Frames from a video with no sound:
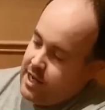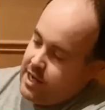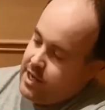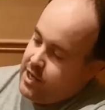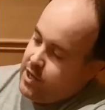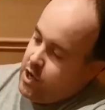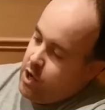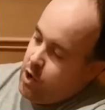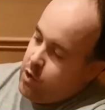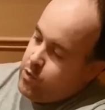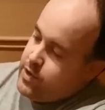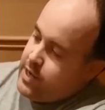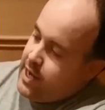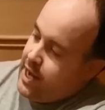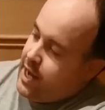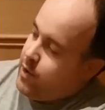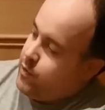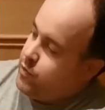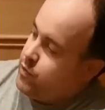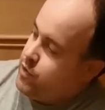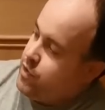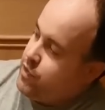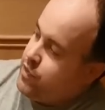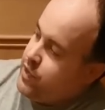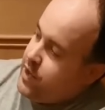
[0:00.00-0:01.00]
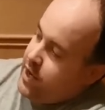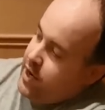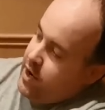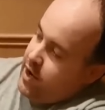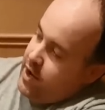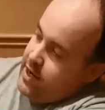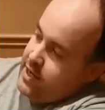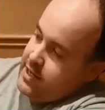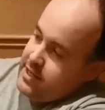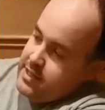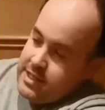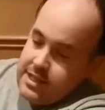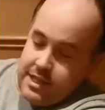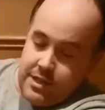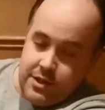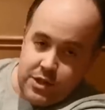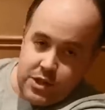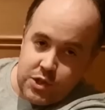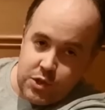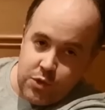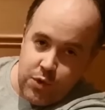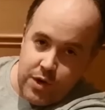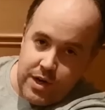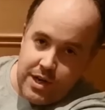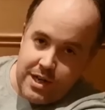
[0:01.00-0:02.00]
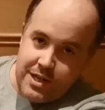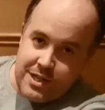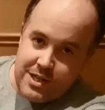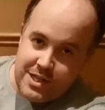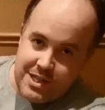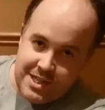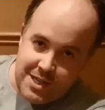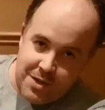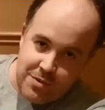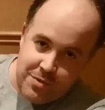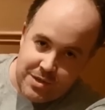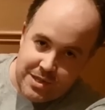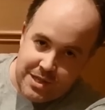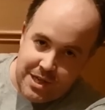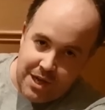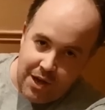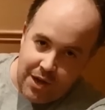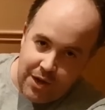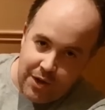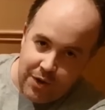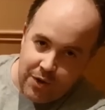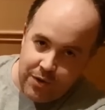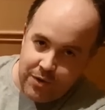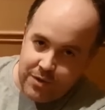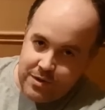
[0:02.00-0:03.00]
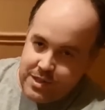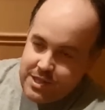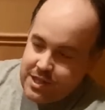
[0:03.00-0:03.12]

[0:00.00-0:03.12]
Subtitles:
can hold it out on the thing and I can see the screen to see what's going on.